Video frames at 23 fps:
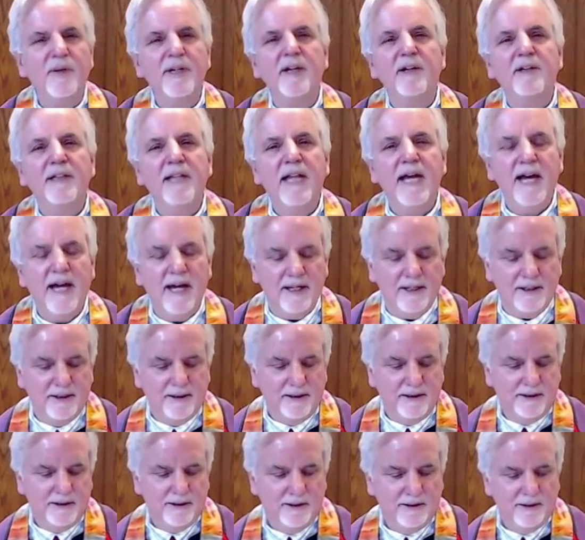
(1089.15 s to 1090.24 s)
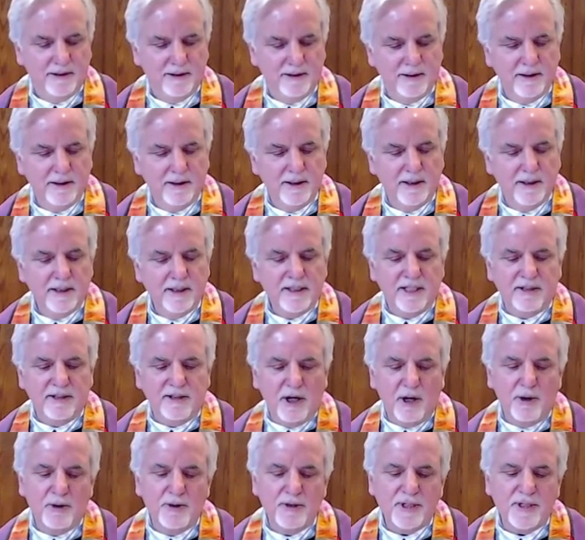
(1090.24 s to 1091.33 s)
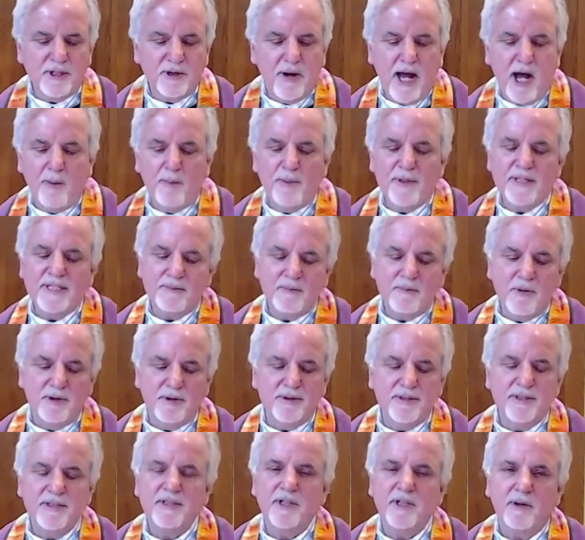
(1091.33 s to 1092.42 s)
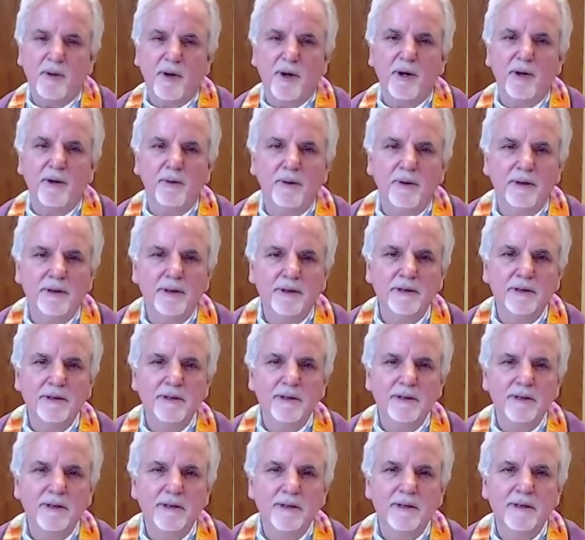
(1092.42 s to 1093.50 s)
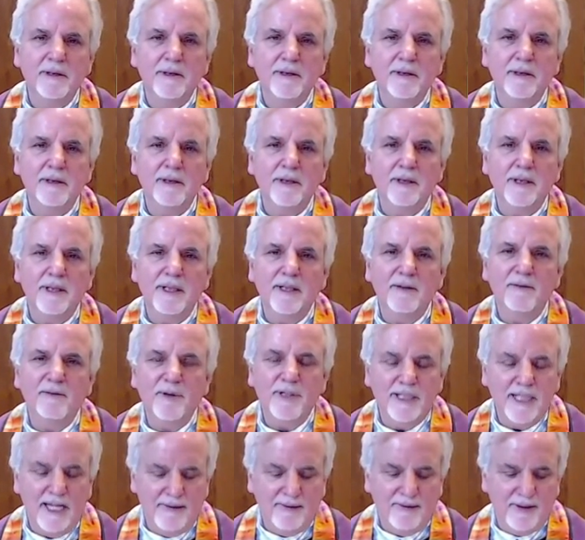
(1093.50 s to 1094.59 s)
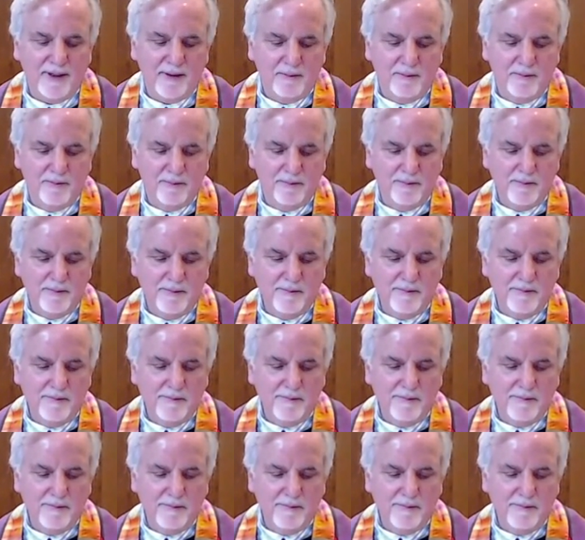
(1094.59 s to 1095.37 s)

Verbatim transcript: And we are led to those who help us most to grow if we let them